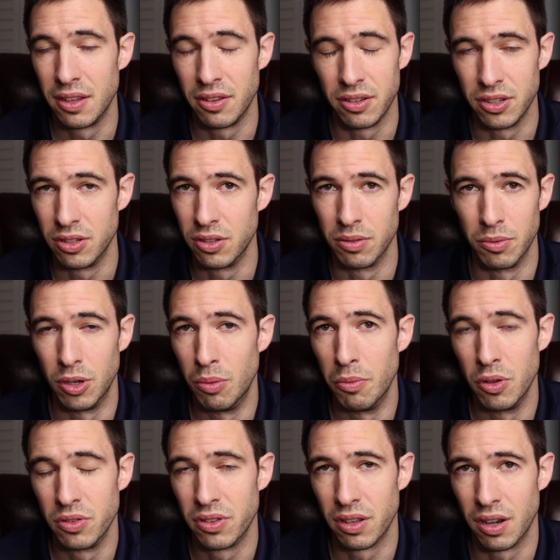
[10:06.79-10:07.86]
You can do them
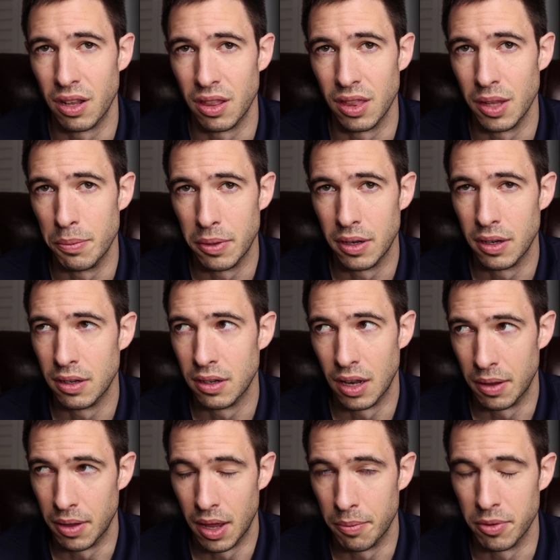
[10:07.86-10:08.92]
almost an unlimited,
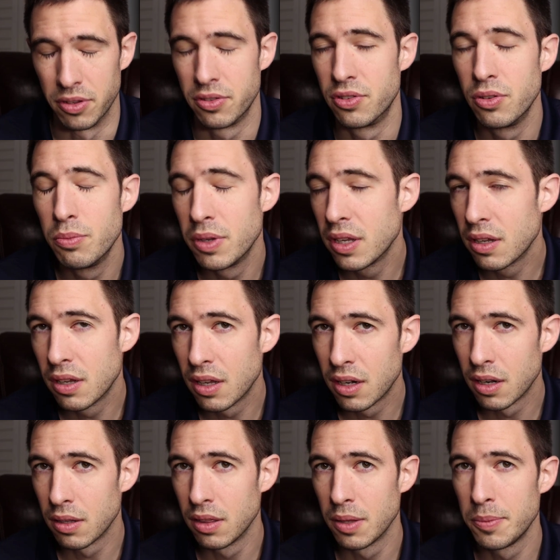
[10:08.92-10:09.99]
I'm assuming an
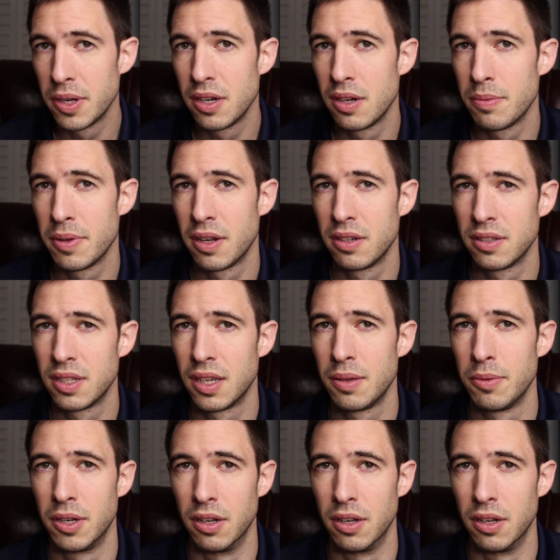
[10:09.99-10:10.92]
unlimited amount of time.